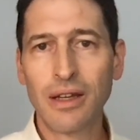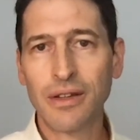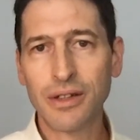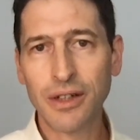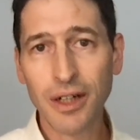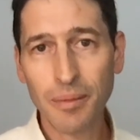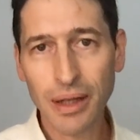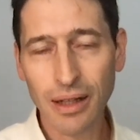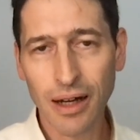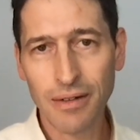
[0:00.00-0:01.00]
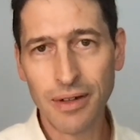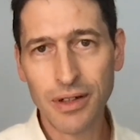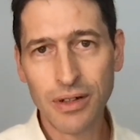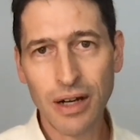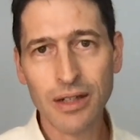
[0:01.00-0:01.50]
There's going to be a lot of
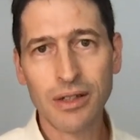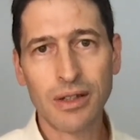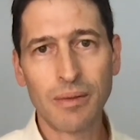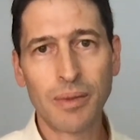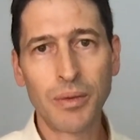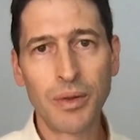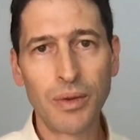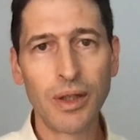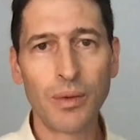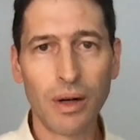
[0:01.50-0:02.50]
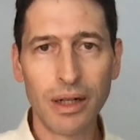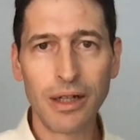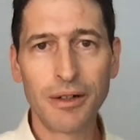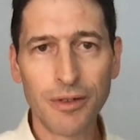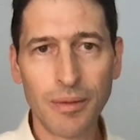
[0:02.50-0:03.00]
interest, but we really want to
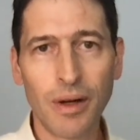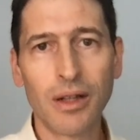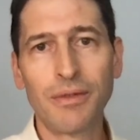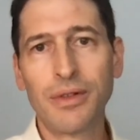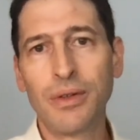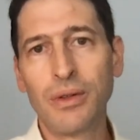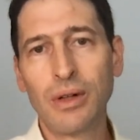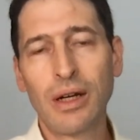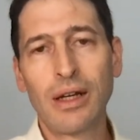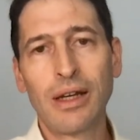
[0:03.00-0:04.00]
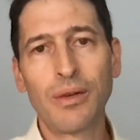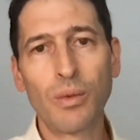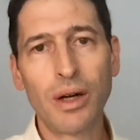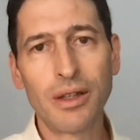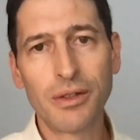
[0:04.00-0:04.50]
hear from all of you in
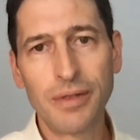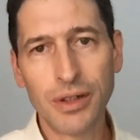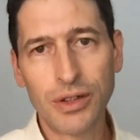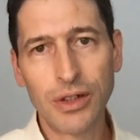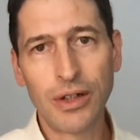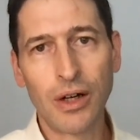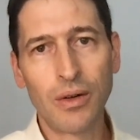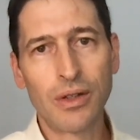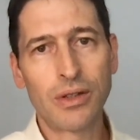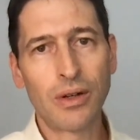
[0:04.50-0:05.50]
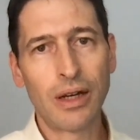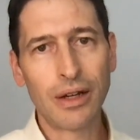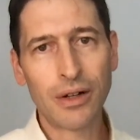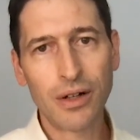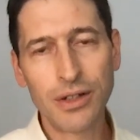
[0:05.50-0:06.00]
where this field should go. And so I'd
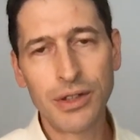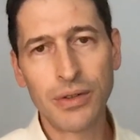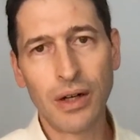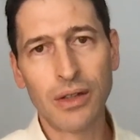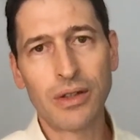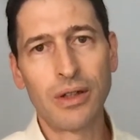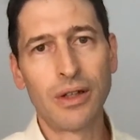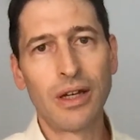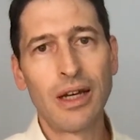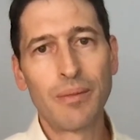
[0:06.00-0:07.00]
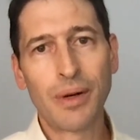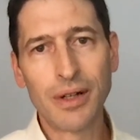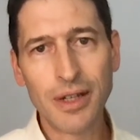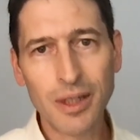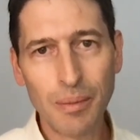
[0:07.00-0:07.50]
encourage you all to
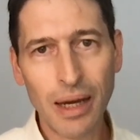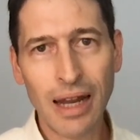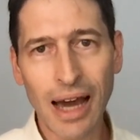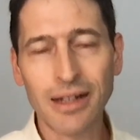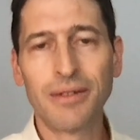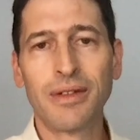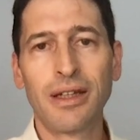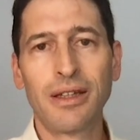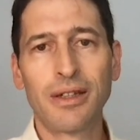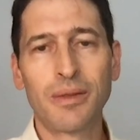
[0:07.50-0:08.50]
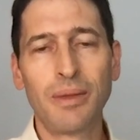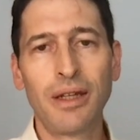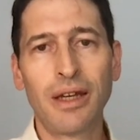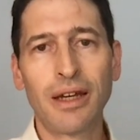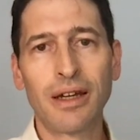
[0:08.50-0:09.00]
participate actively in this
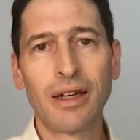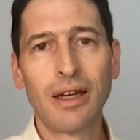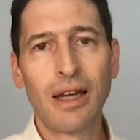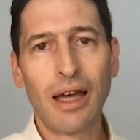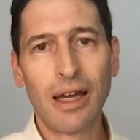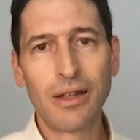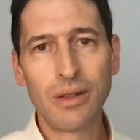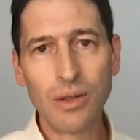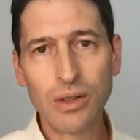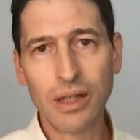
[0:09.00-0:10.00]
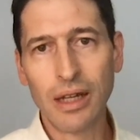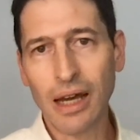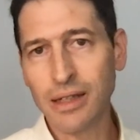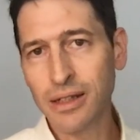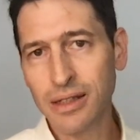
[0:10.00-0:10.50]
meeting and use it
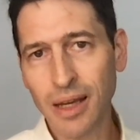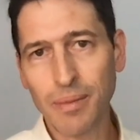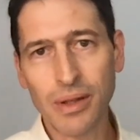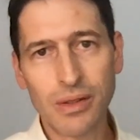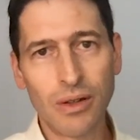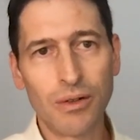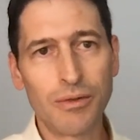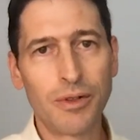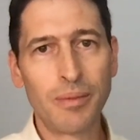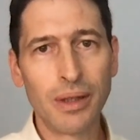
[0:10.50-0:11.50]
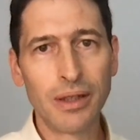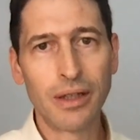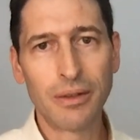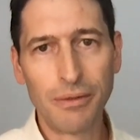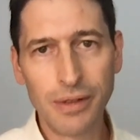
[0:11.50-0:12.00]
as a stepping stone for
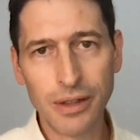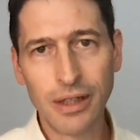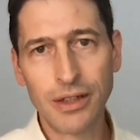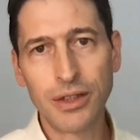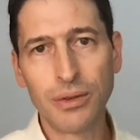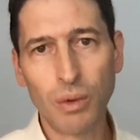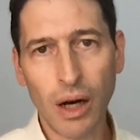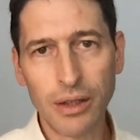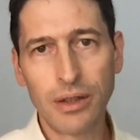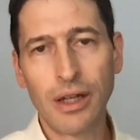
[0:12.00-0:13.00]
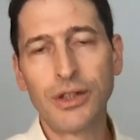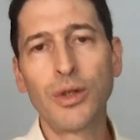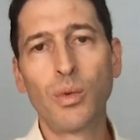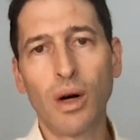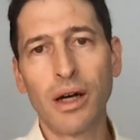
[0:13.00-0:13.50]
building the field that you
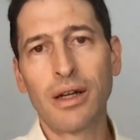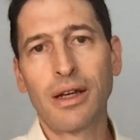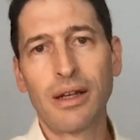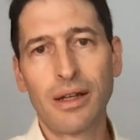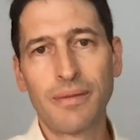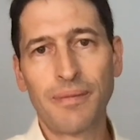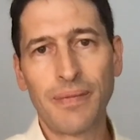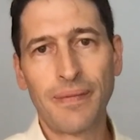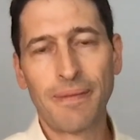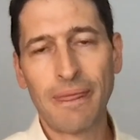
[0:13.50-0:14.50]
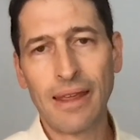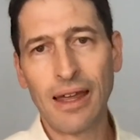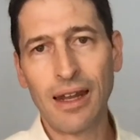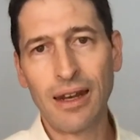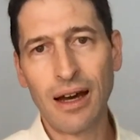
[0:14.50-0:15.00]
want.
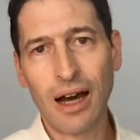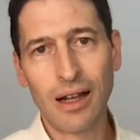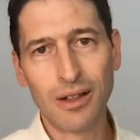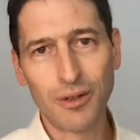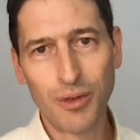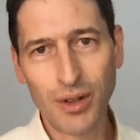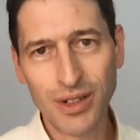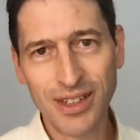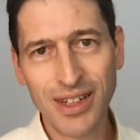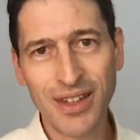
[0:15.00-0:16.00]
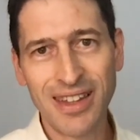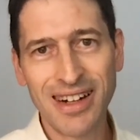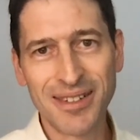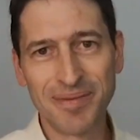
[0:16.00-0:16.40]
And I'll look forward to seeing you there.